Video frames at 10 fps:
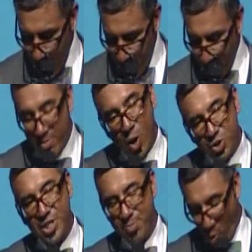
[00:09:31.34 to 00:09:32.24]
But
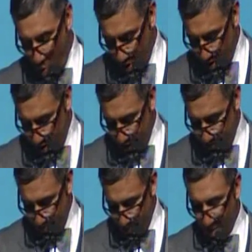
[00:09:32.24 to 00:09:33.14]
most importantly,
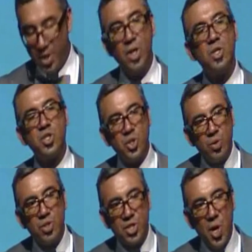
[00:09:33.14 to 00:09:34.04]

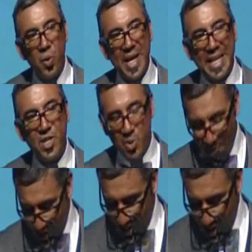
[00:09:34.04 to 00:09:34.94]
students know they can
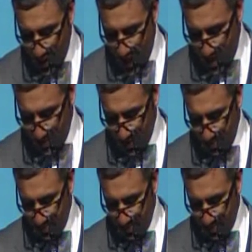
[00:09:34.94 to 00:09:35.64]
depend on AVID.